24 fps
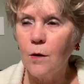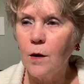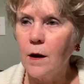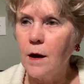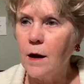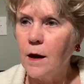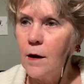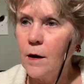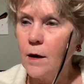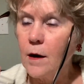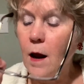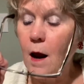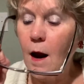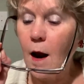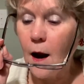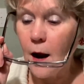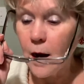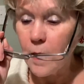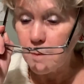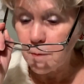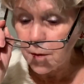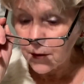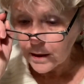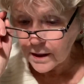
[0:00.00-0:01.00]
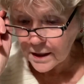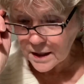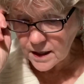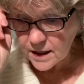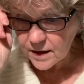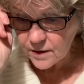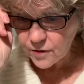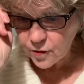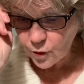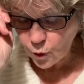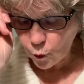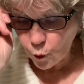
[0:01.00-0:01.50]
And I
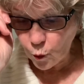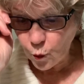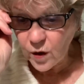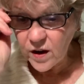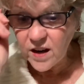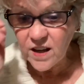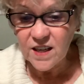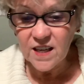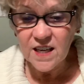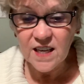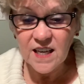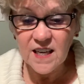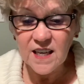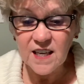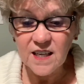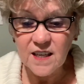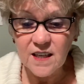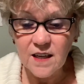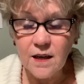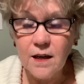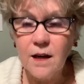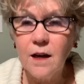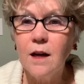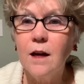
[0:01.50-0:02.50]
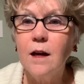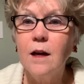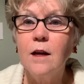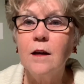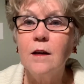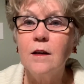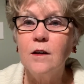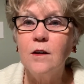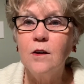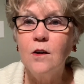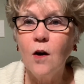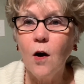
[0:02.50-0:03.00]
believe we need
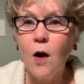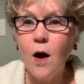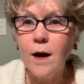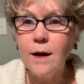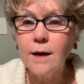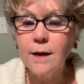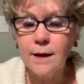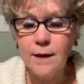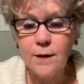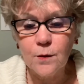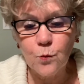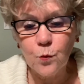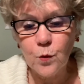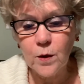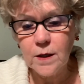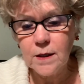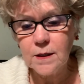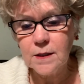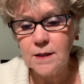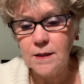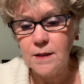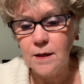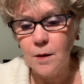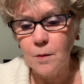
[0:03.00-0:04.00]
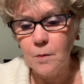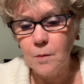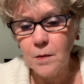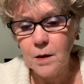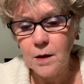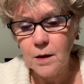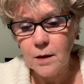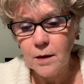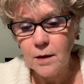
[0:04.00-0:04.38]
godly wisdom